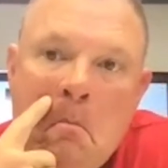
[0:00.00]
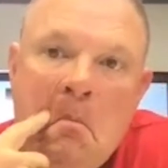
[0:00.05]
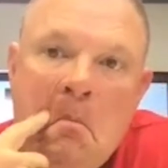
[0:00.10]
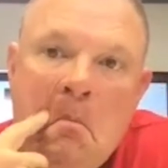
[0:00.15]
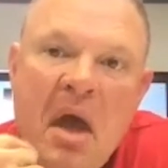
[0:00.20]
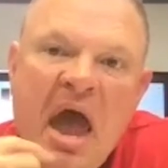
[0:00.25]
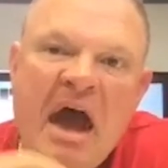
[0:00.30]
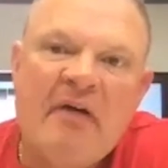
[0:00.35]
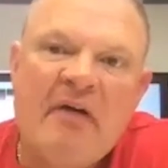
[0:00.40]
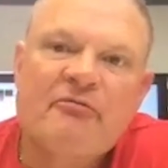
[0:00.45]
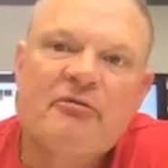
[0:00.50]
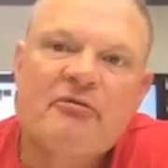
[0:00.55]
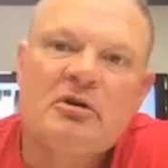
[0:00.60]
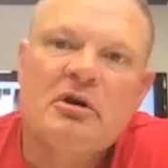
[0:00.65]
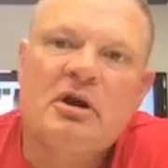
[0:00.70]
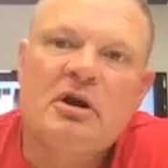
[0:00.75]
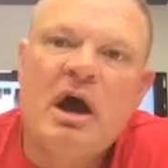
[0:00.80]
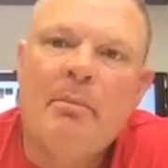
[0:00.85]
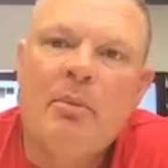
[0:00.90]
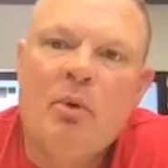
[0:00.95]
after a
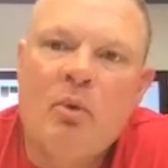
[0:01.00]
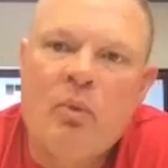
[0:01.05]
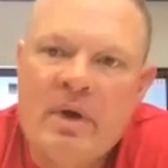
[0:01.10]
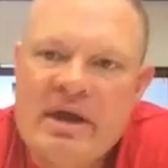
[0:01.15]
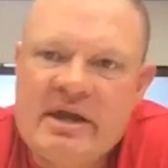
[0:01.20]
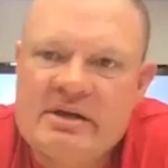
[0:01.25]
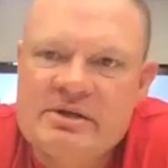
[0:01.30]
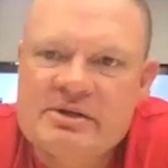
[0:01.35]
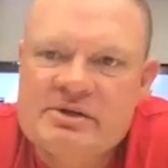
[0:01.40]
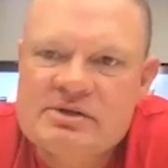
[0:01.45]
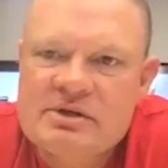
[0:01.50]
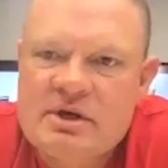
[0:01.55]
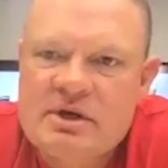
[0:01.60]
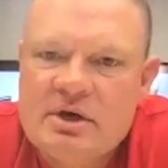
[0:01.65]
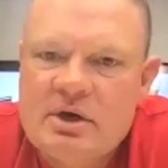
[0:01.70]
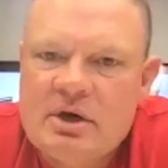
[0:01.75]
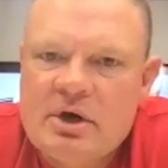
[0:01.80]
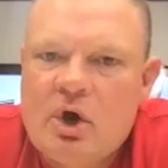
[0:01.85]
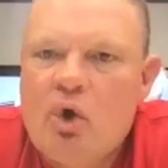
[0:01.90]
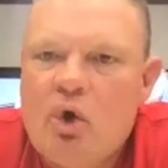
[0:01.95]
couple weeks
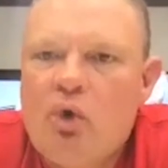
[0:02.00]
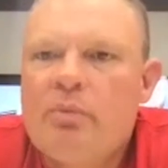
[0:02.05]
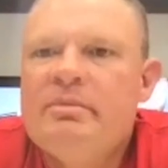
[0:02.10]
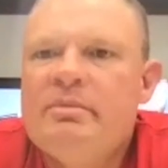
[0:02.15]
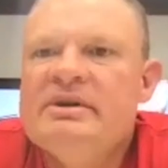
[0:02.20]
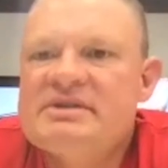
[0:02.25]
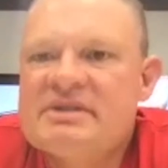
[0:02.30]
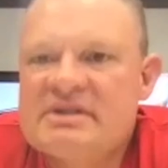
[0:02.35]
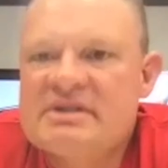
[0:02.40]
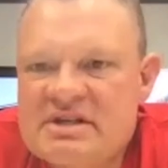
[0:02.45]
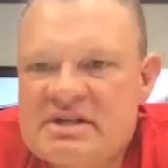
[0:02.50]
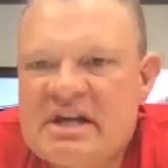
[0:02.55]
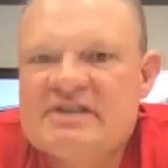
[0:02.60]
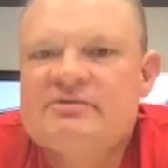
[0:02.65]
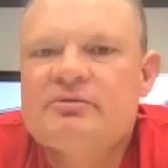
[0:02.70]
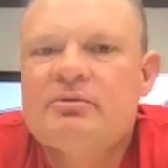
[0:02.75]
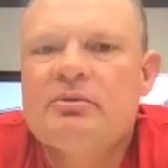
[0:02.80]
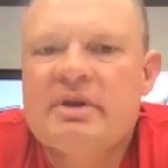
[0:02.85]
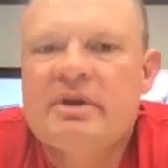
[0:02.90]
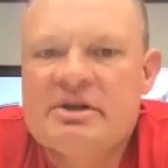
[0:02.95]
who would be
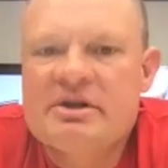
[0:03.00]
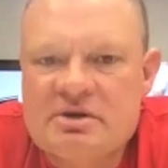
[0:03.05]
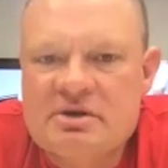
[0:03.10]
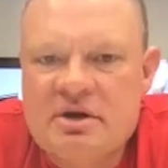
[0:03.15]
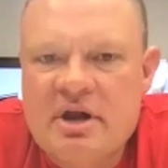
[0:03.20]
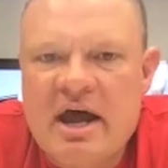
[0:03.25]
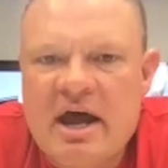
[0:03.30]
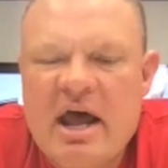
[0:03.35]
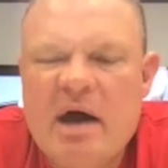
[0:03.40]
successful with us or not.